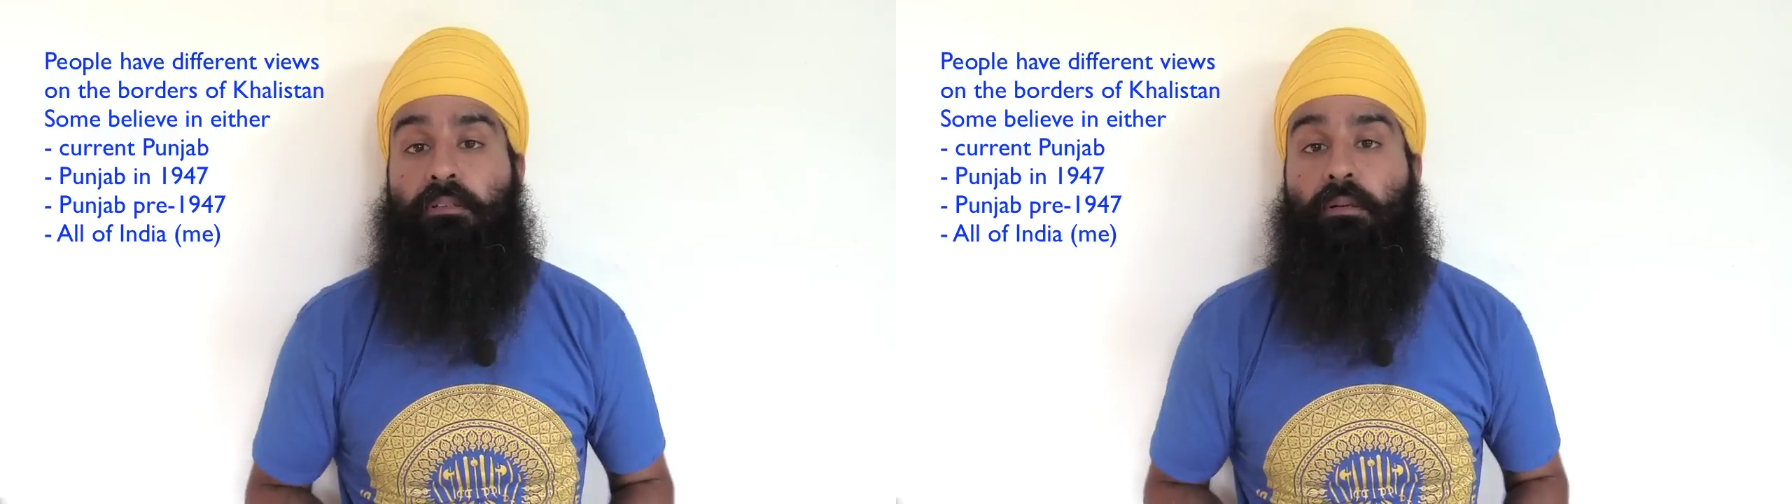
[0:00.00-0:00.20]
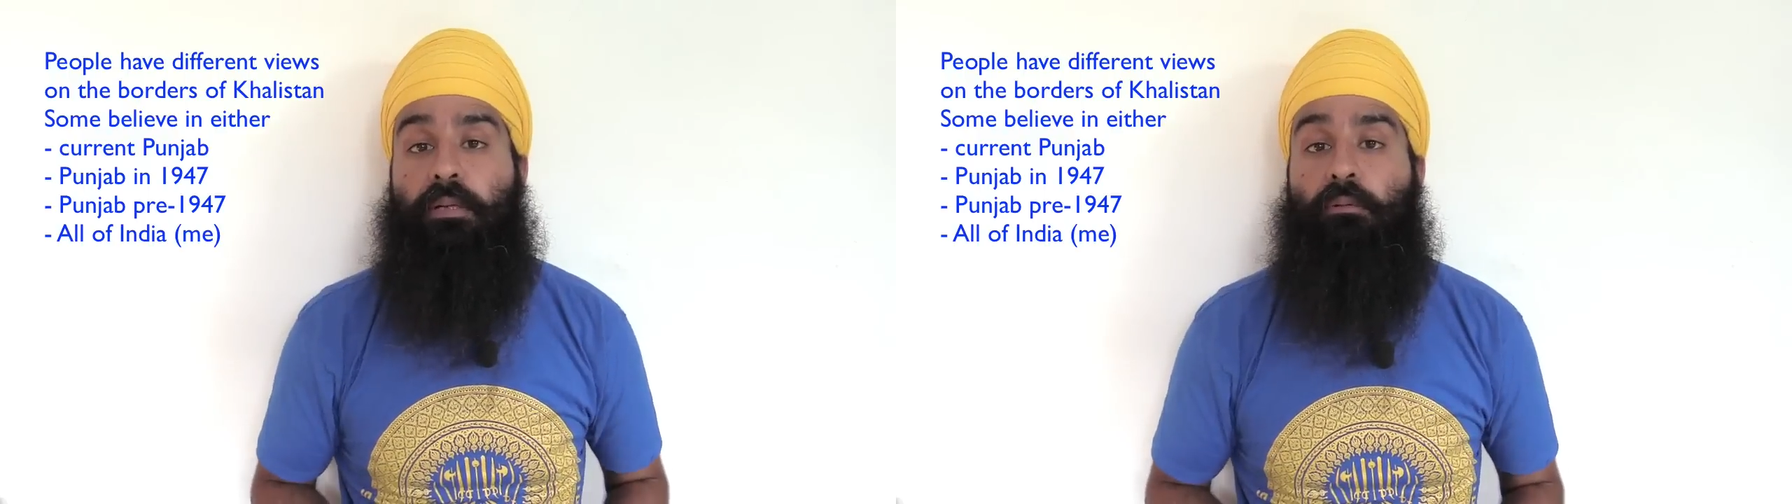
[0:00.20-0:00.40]

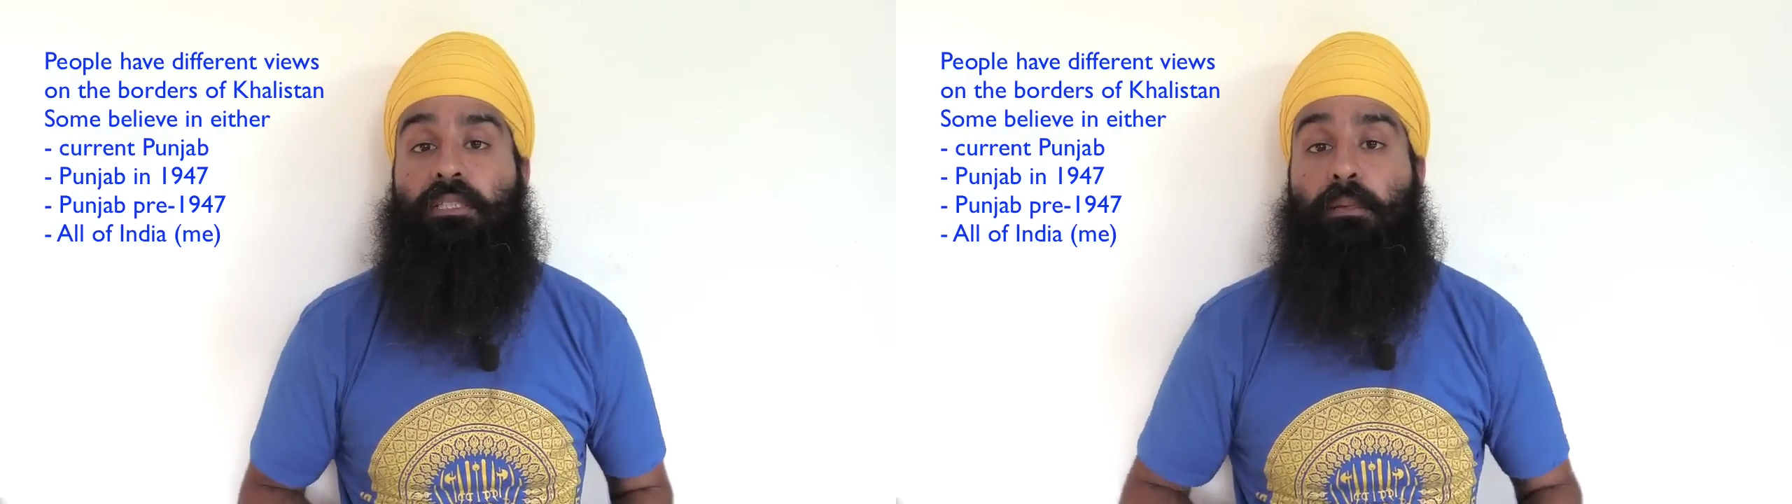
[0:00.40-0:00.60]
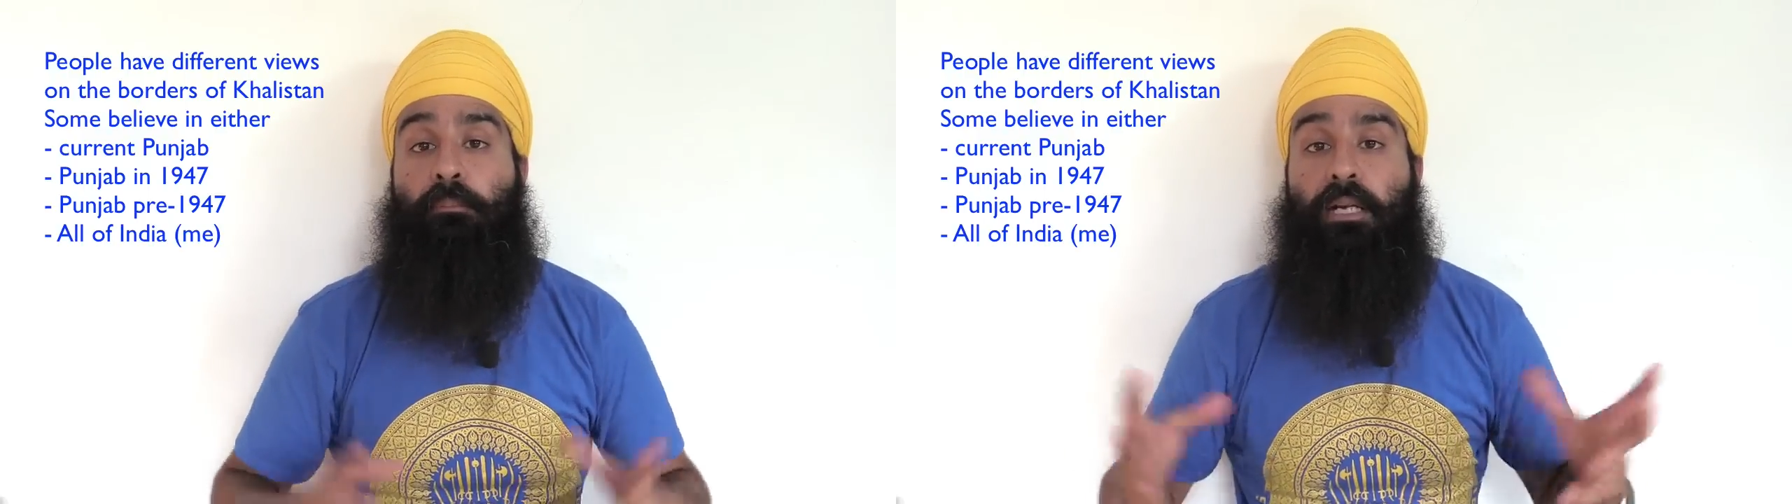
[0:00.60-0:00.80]
if somebody
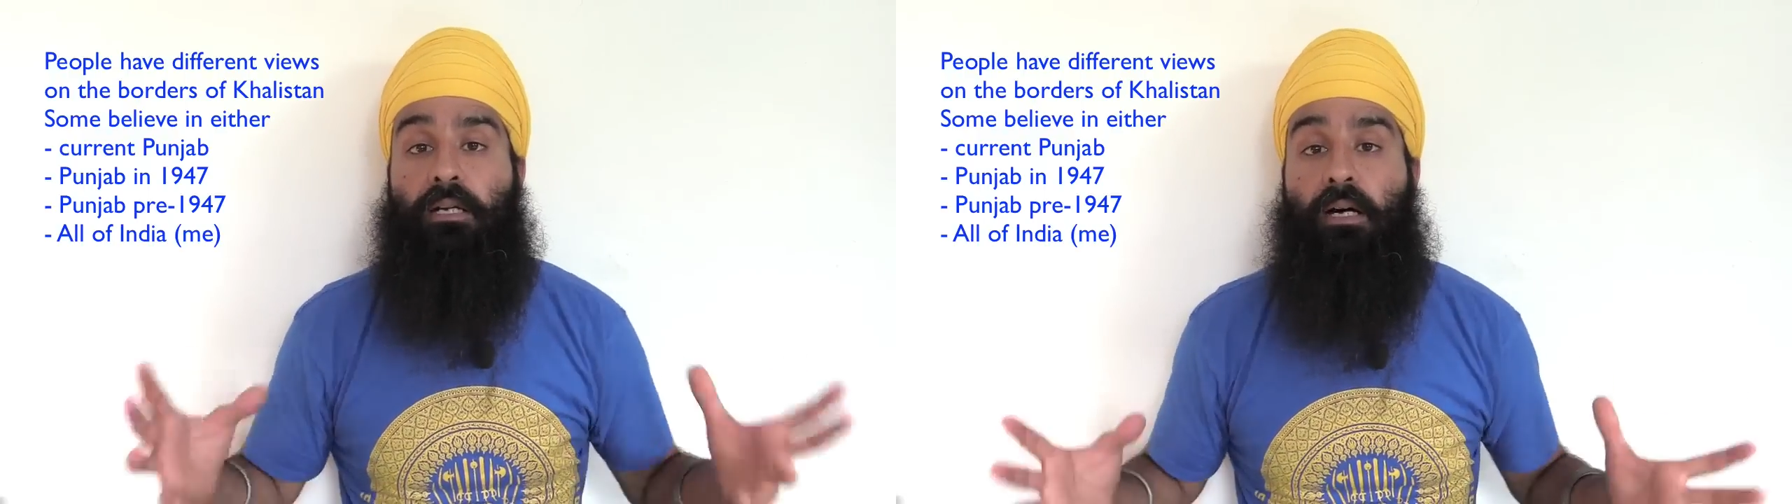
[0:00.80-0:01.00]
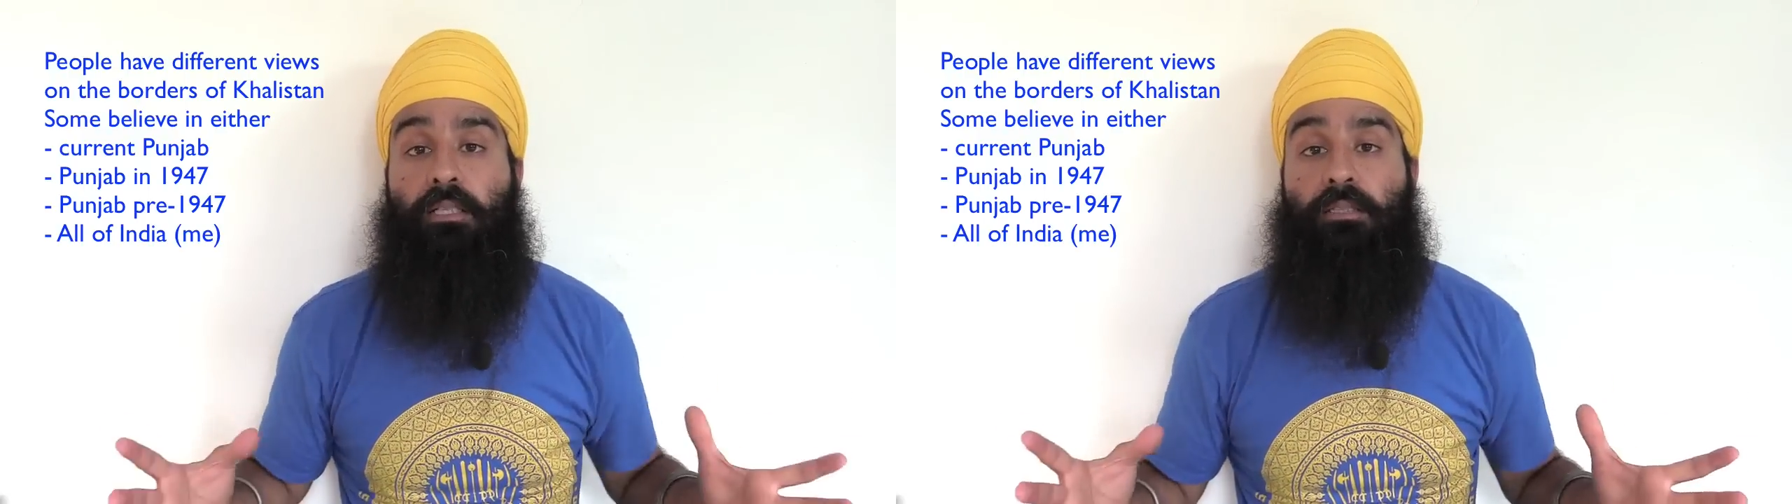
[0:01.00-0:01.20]
wants a big
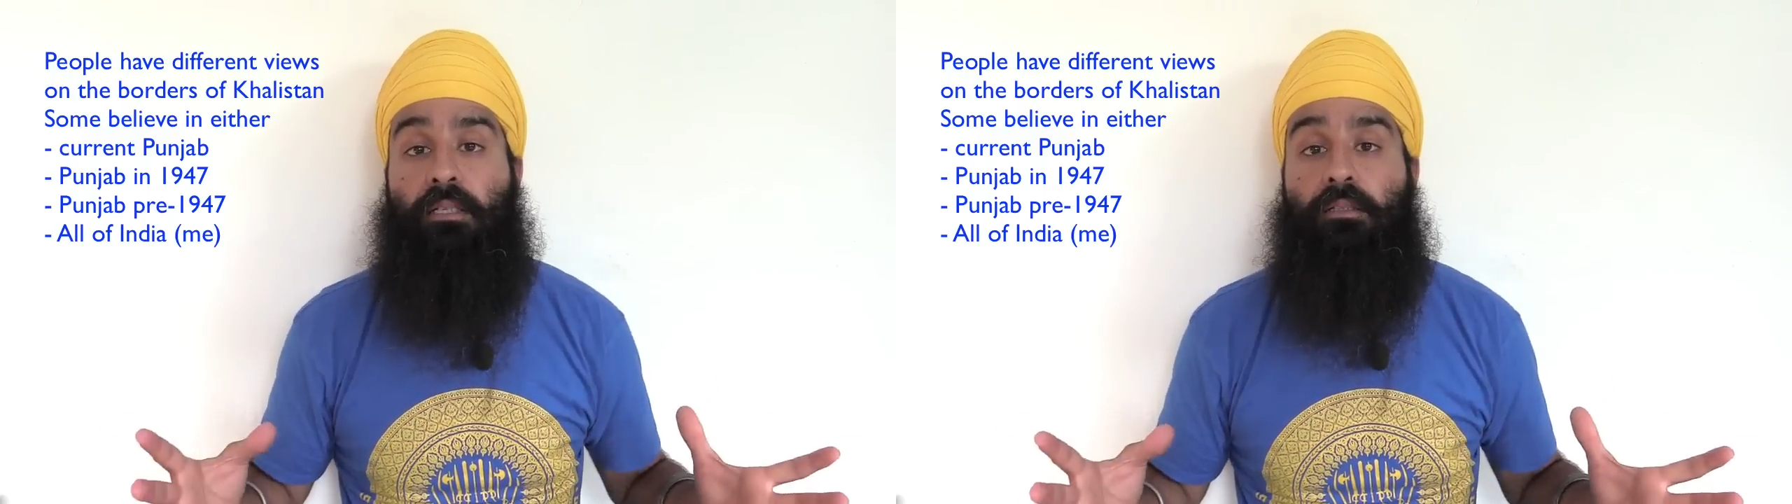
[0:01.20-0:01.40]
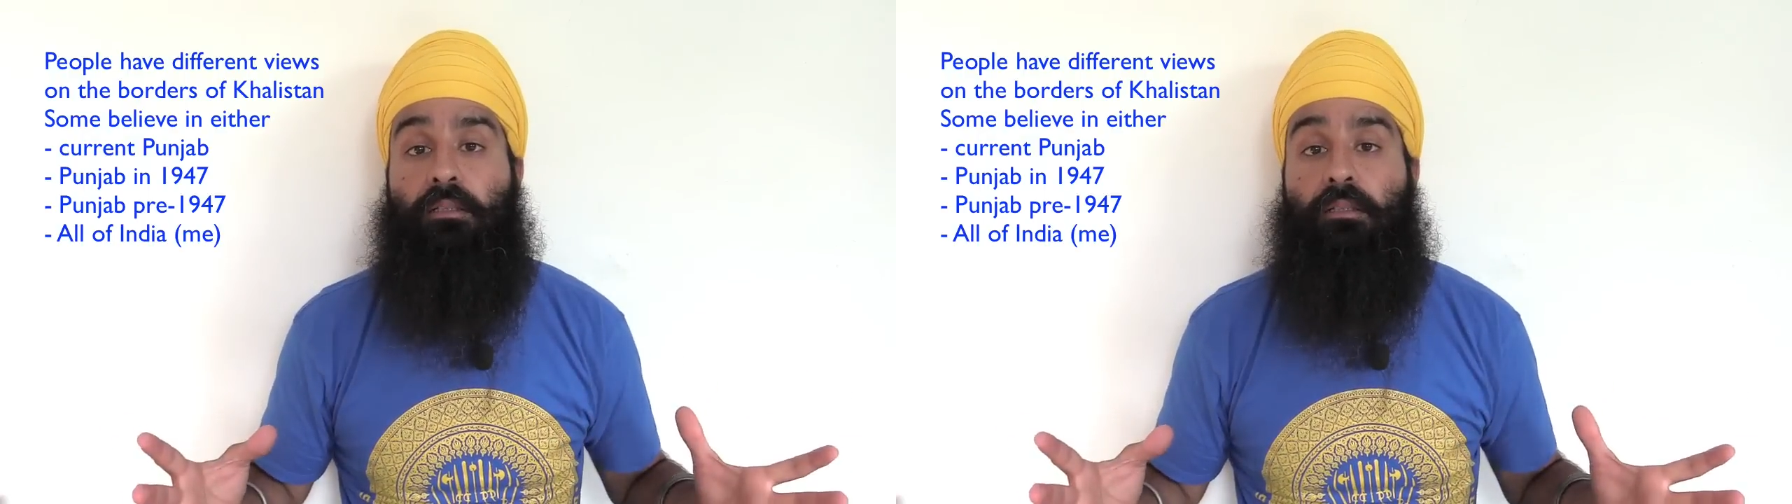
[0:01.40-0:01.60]

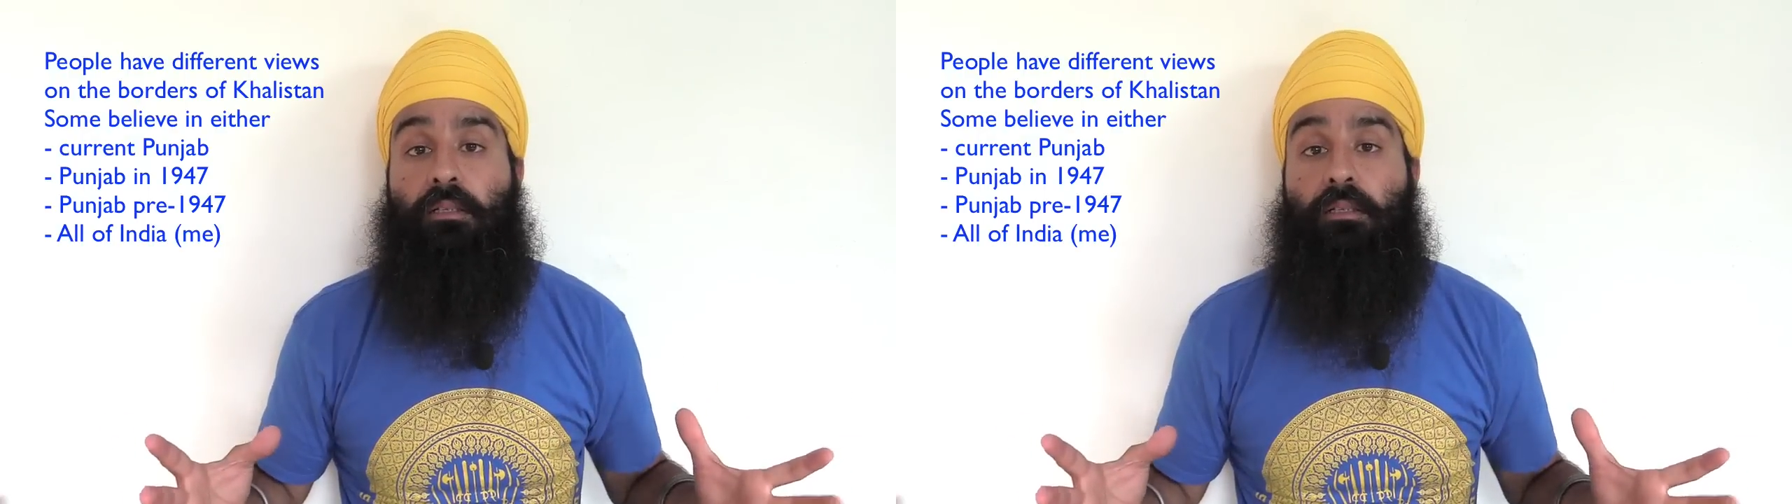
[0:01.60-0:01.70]
Khalistan